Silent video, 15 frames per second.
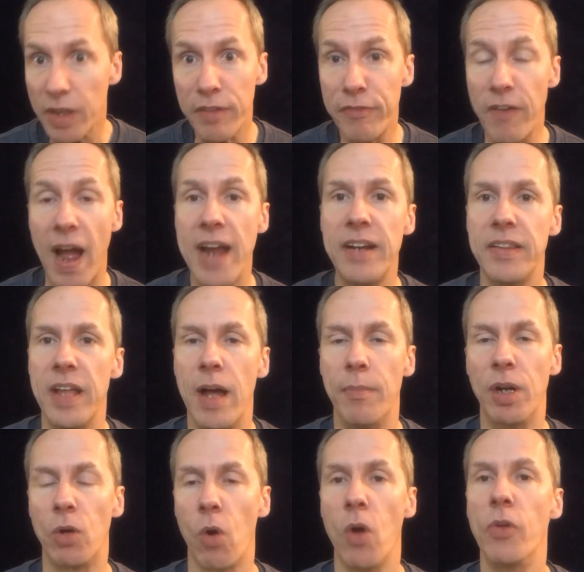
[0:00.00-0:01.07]
find
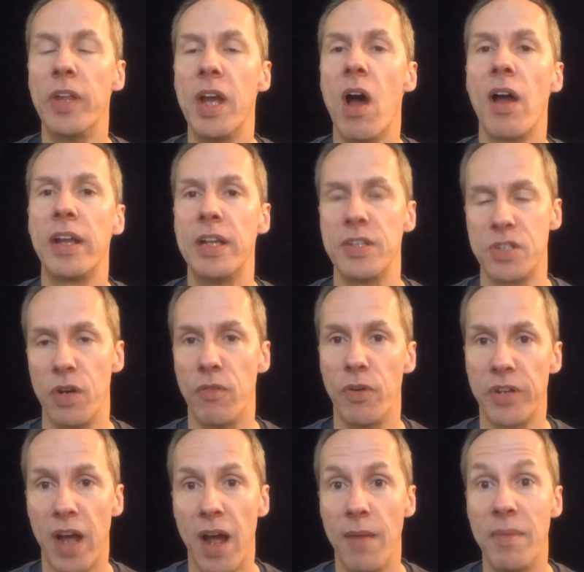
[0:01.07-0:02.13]
them and grow the audience over
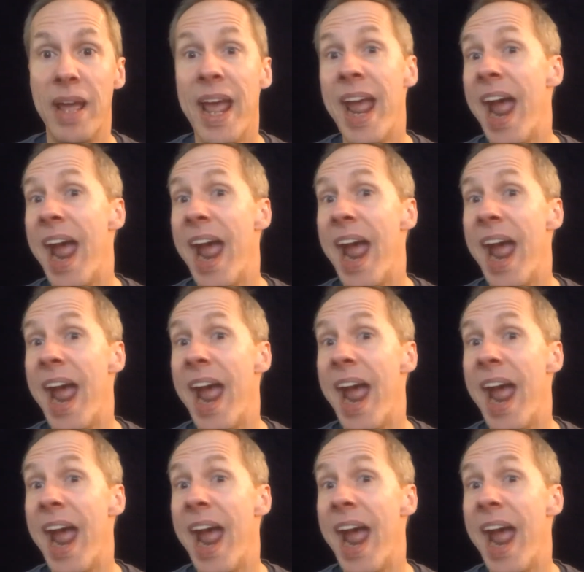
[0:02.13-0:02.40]
time.